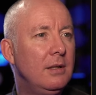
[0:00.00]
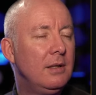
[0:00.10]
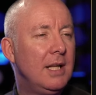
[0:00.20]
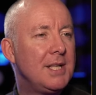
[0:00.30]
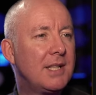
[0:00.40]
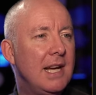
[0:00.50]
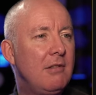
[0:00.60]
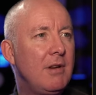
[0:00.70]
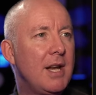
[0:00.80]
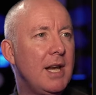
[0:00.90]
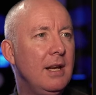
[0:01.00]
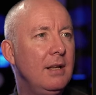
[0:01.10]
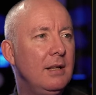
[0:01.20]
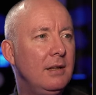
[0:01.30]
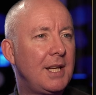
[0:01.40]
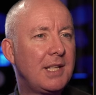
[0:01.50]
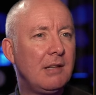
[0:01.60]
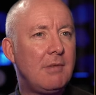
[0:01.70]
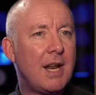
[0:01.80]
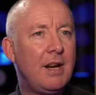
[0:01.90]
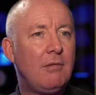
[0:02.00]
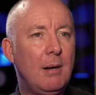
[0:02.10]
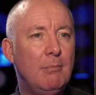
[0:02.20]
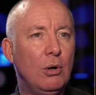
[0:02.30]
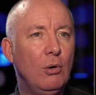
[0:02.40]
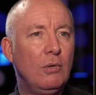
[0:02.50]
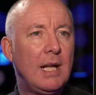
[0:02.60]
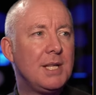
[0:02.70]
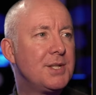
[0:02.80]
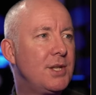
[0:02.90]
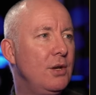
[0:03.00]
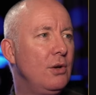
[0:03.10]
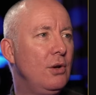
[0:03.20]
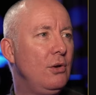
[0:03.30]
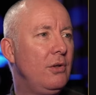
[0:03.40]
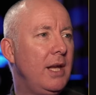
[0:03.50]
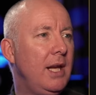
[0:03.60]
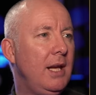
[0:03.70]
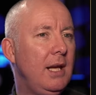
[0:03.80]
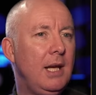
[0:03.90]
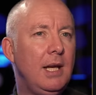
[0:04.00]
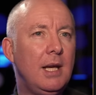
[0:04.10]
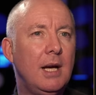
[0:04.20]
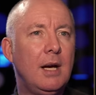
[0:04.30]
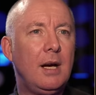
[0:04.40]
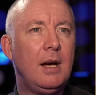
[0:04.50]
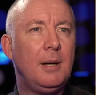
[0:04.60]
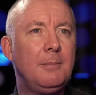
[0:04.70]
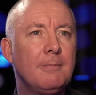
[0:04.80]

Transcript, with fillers: let's get ready. Let's get ready to rumble. Let's do the... Uh,